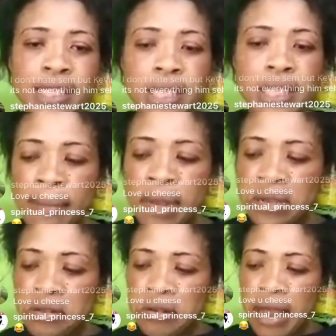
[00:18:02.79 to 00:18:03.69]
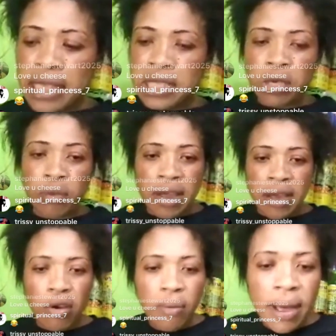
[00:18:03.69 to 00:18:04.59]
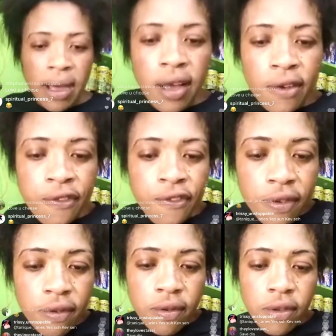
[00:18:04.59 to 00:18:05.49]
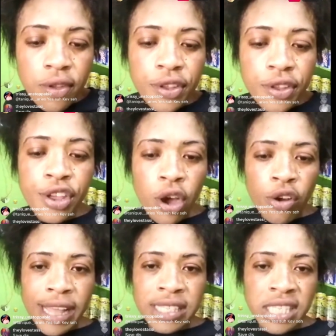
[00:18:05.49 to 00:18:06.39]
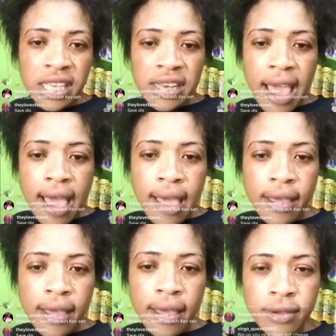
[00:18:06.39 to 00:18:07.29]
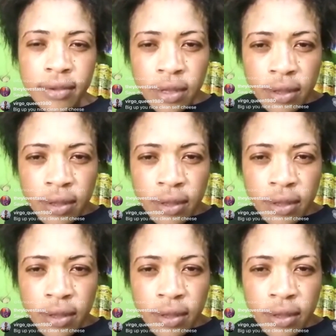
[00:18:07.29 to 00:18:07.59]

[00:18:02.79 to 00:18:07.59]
me not see my blood clot something come off. Yo Ratina.